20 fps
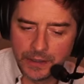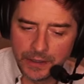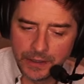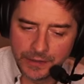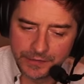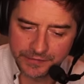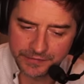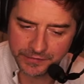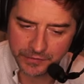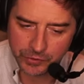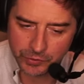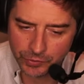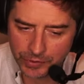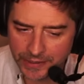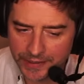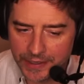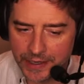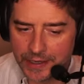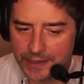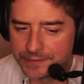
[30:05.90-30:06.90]
is a
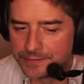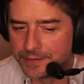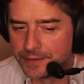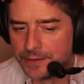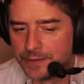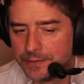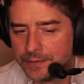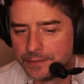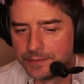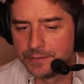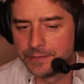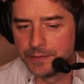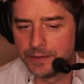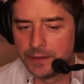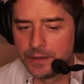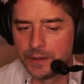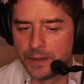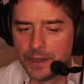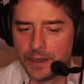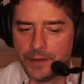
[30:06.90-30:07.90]
great actor,
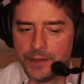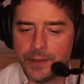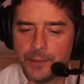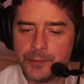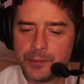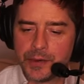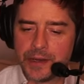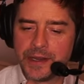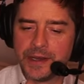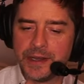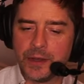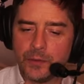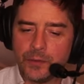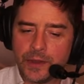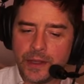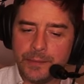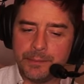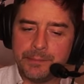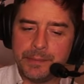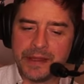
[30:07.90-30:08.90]
and they're bringing out
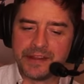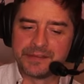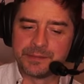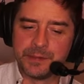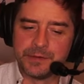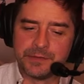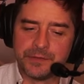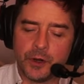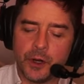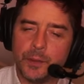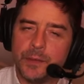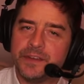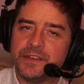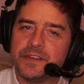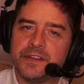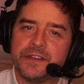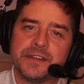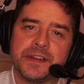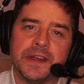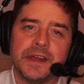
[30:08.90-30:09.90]
their best
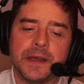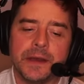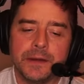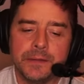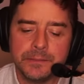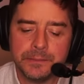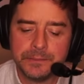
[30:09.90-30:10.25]
performances here.